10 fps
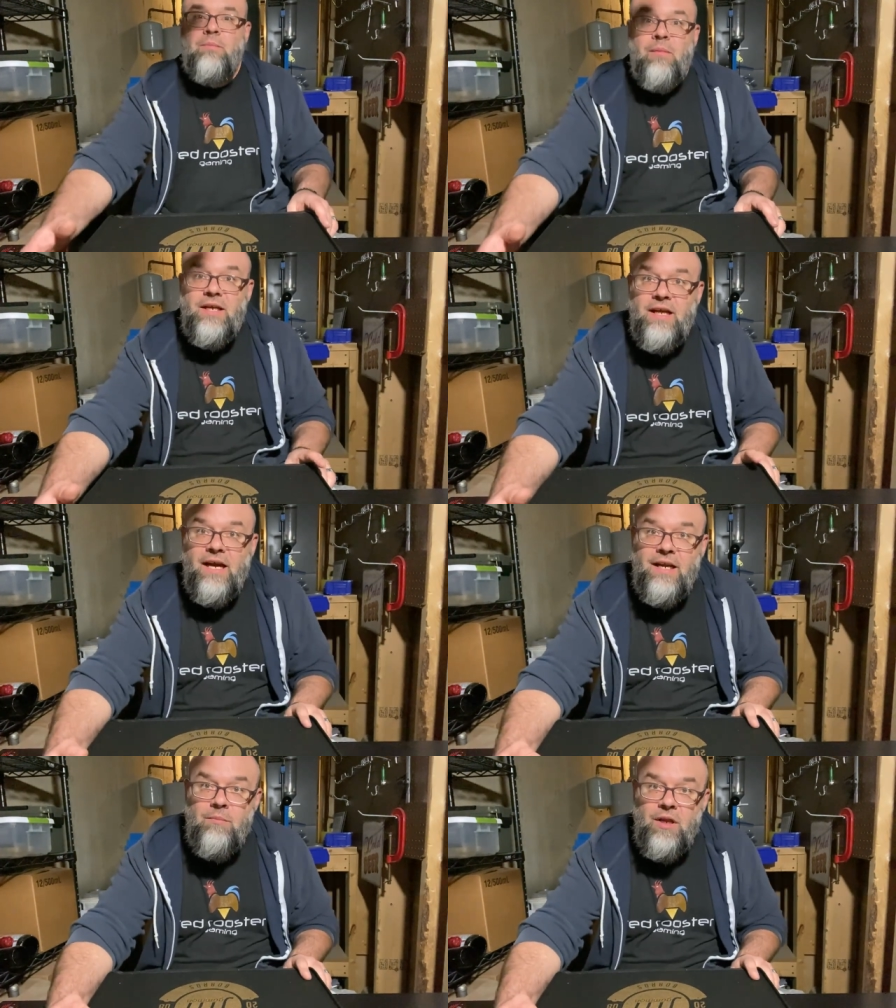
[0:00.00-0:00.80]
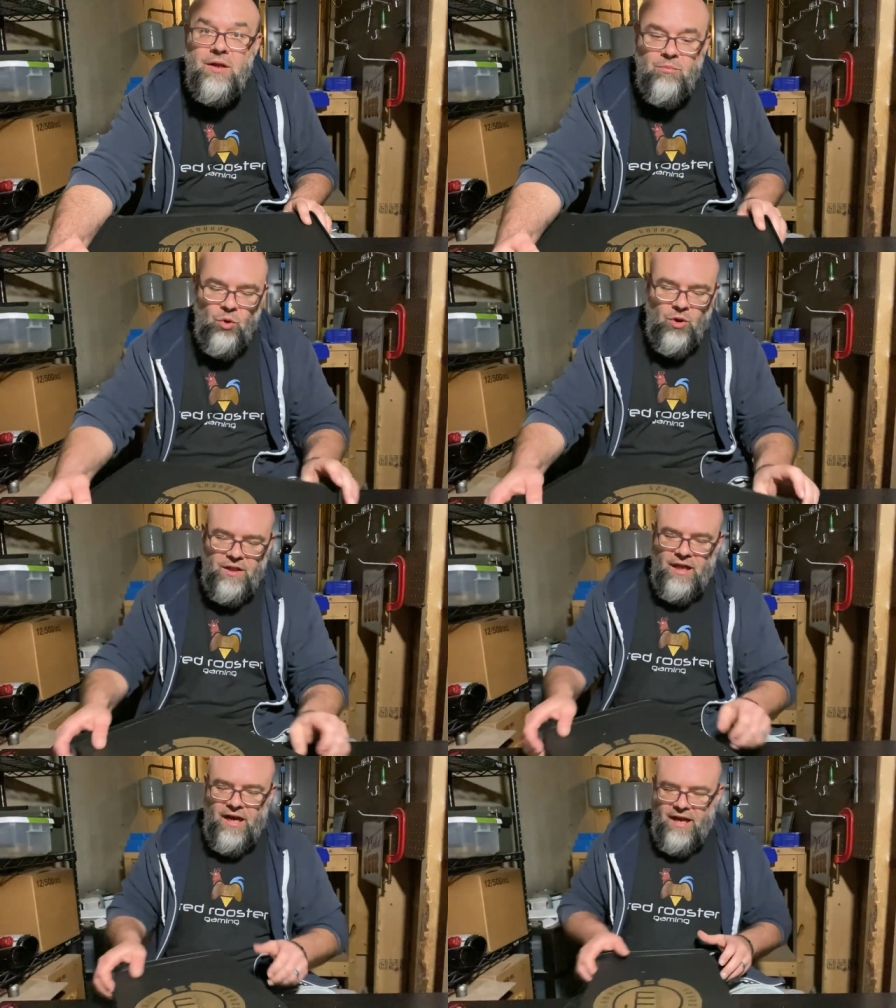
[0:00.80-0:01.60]
my tiny mini board
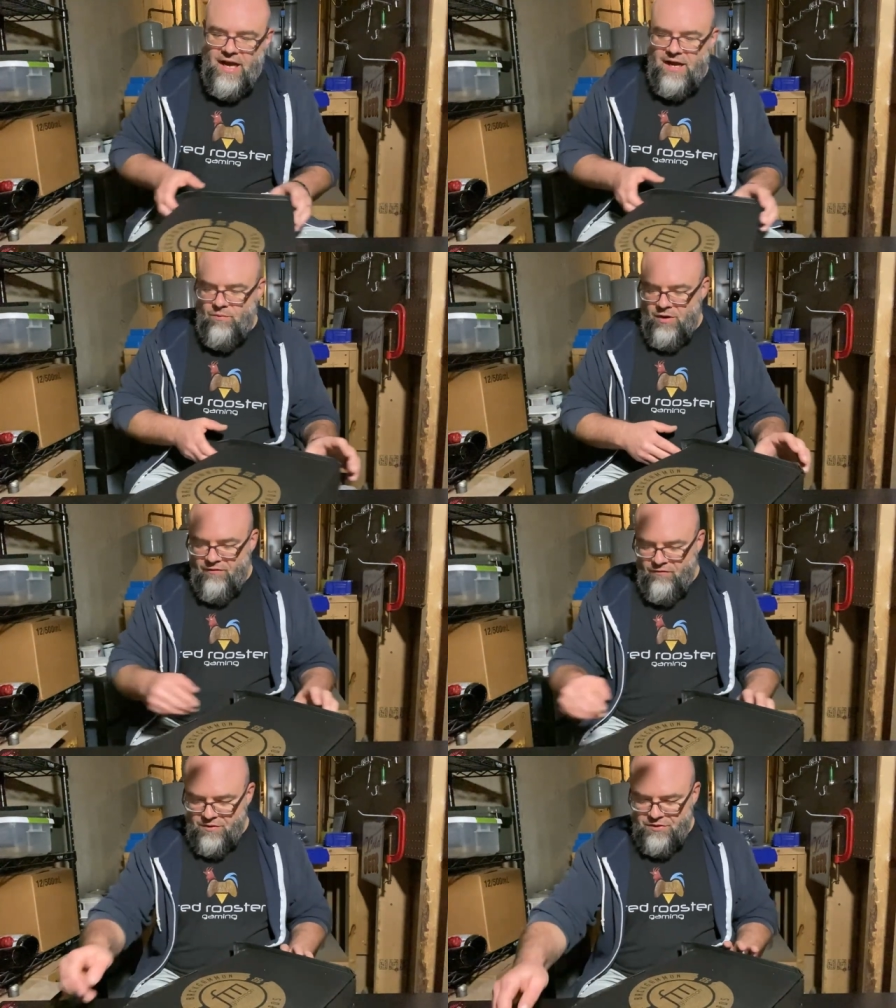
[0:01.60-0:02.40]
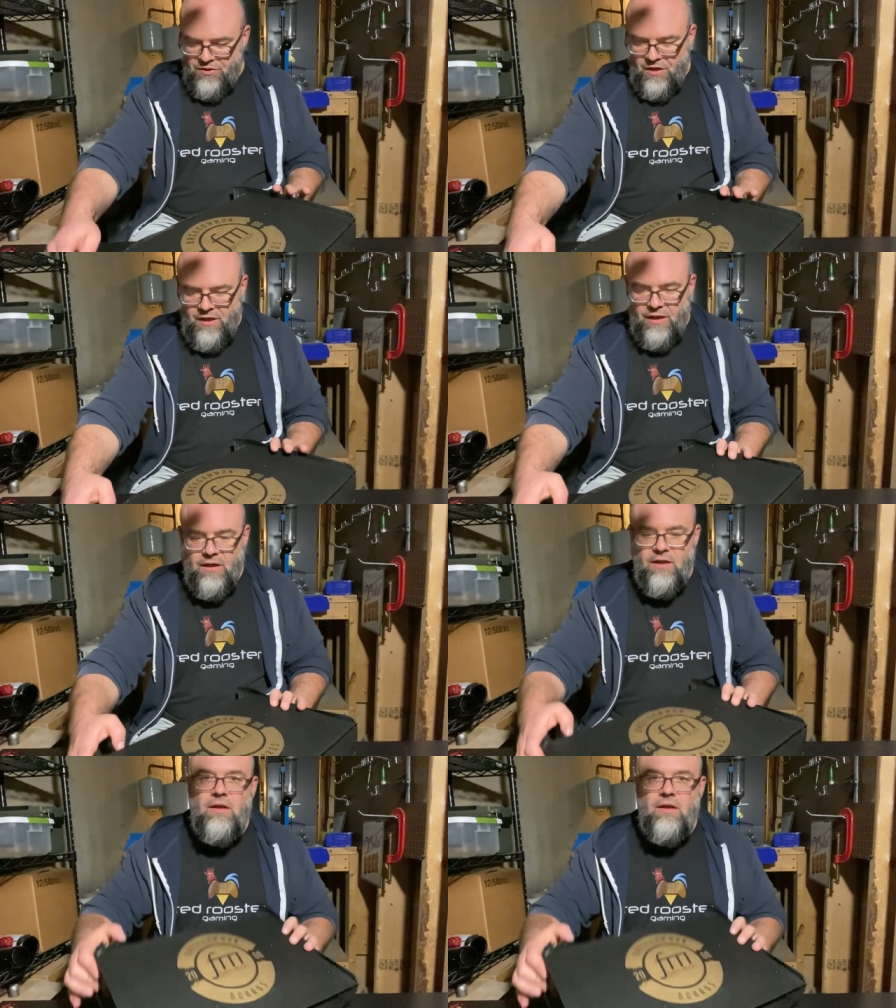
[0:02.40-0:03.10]
that I got when I first started.